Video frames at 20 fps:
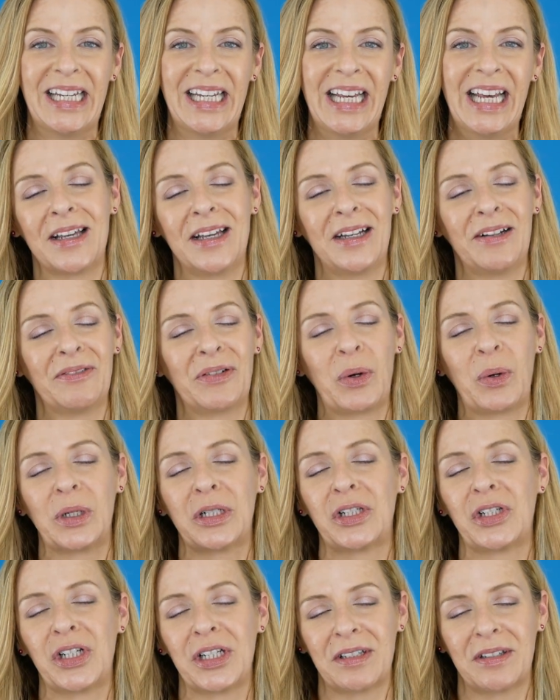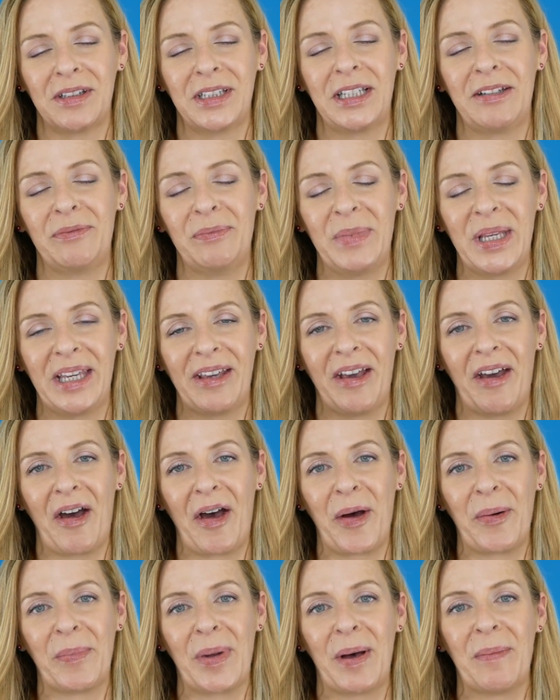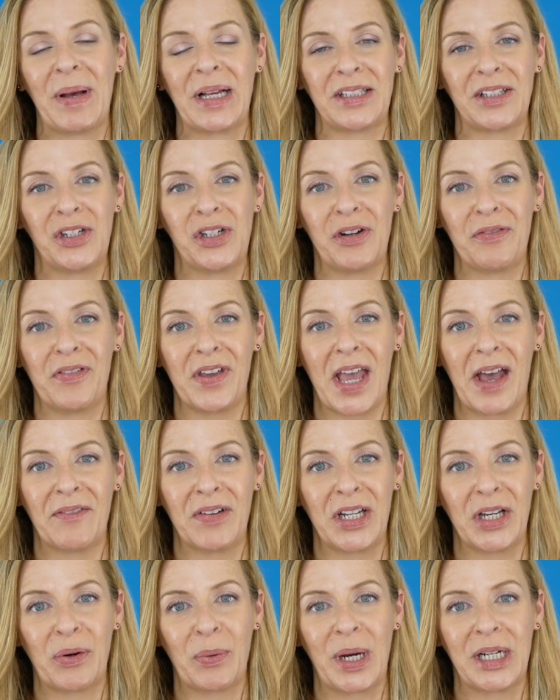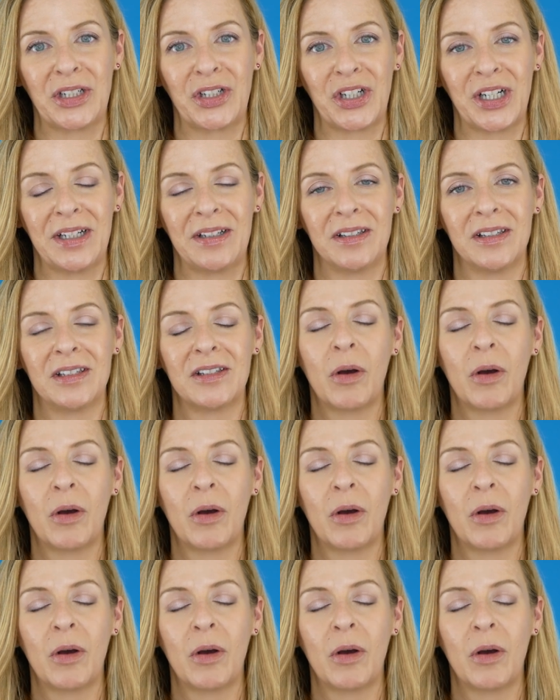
And of course, just leave me a message if you have any questions.